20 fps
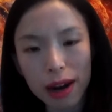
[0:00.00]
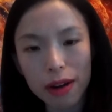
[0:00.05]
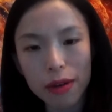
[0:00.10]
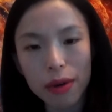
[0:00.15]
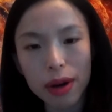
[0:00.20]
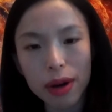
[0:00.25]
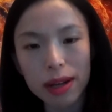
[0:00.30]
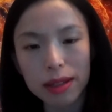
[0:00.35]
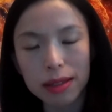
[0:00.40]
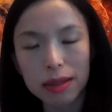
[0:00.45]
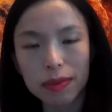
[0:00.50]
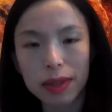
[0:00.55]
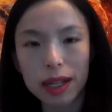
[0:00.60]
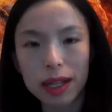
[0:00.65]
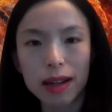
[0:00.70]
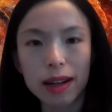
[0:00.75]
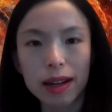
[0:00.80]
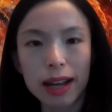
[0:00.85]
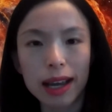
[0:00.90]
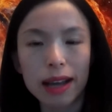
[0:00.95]
areas.
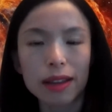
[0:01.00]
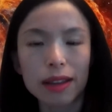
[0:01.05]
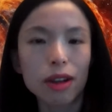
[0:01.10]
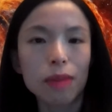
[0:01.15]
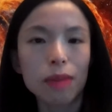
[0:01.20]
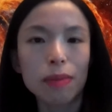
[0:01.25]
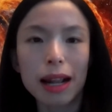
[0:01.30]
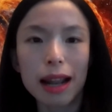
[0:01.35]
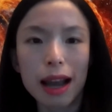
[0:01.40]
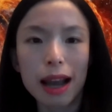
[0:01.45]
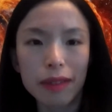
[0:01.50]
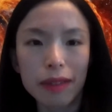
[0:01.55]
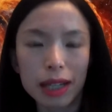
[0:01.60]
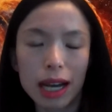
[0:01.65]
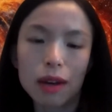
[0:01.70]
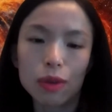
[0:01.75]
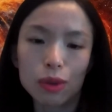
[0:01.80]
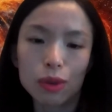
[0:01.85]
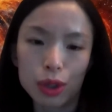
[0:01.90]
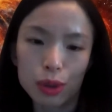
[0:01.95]
They cannot be left
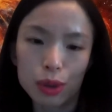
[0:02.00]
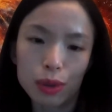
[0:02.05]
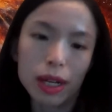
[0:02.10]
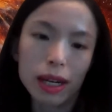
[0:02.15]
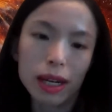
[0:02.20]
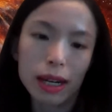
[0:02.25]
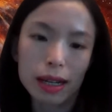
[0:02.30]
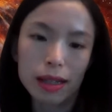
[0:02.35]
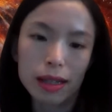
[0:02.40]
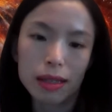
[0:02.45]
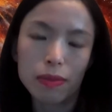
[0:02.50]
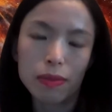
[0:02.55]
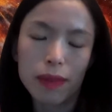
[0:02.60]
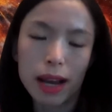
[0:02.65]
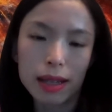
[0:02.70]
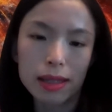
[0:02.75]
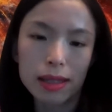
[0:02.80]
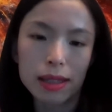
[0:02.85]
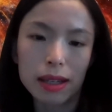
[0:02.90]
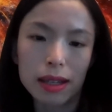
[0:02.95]
out during this
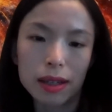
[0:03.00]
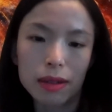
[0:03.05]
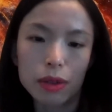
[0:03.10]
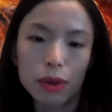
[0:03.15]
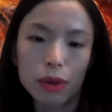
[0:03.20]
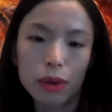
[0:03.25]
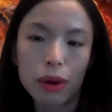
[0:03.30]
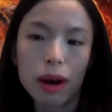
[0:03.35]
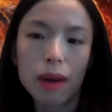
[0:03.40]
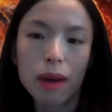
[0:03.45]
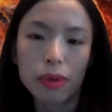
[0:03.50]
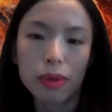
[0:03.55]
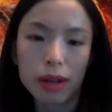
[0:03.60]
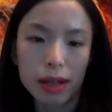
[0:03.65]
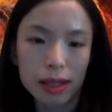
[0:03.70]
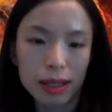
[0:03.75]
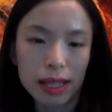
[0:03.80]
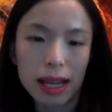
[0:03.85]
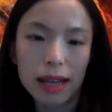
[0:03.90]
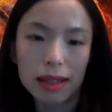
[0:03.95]
vaccine rollout
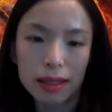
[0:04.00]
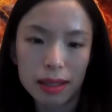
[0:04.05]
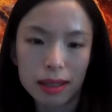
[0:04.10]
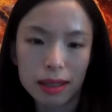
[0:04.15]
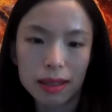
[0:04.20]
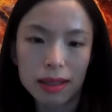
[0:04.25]
process.